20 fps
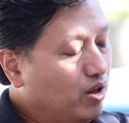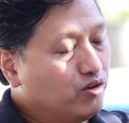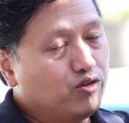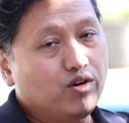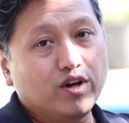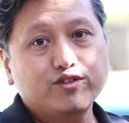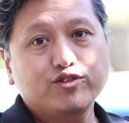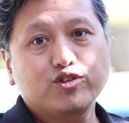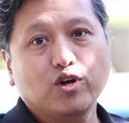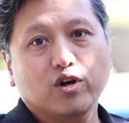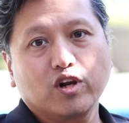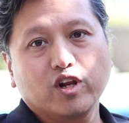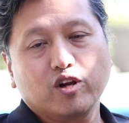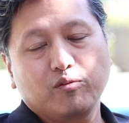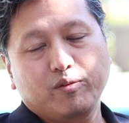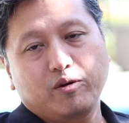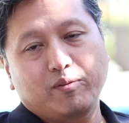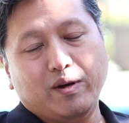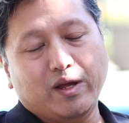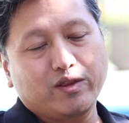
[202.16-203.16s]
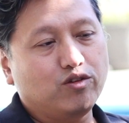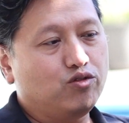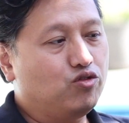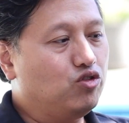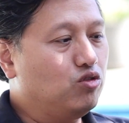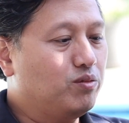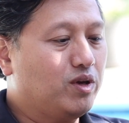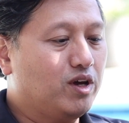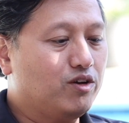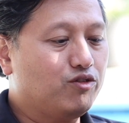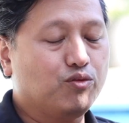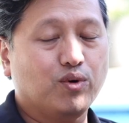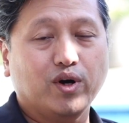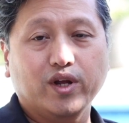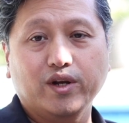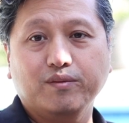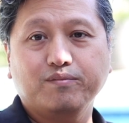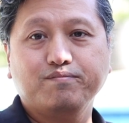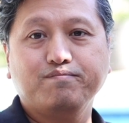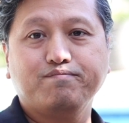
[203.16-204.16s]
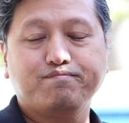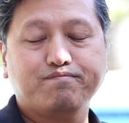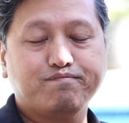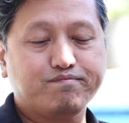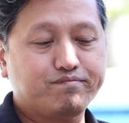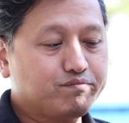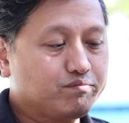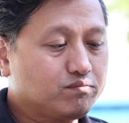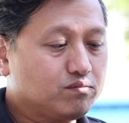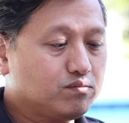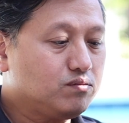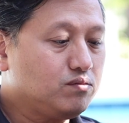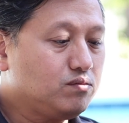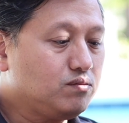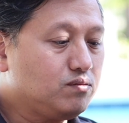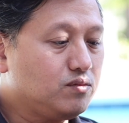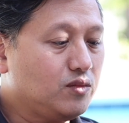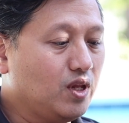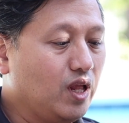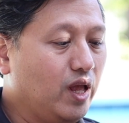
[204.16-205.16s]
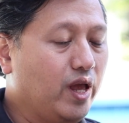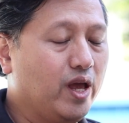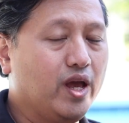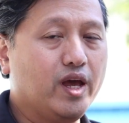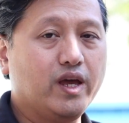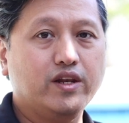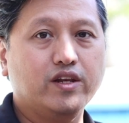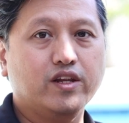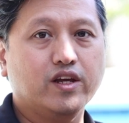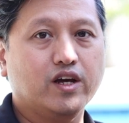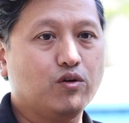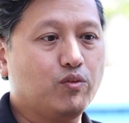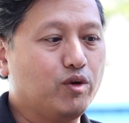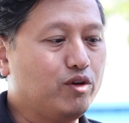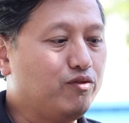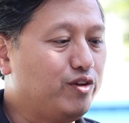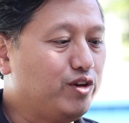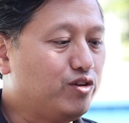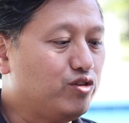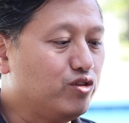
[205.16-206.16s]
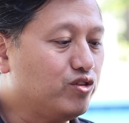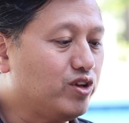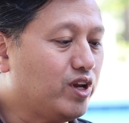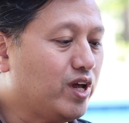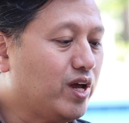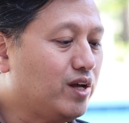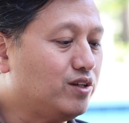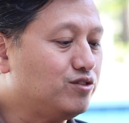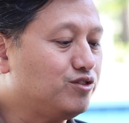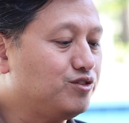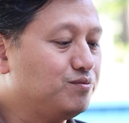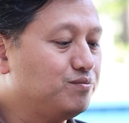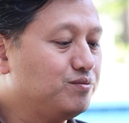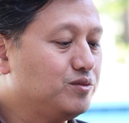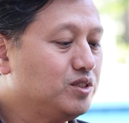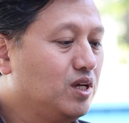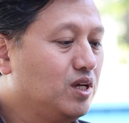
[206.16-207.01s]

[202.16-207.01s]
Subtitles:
So let's talk a little bit about the Zoom F1 and what features it has.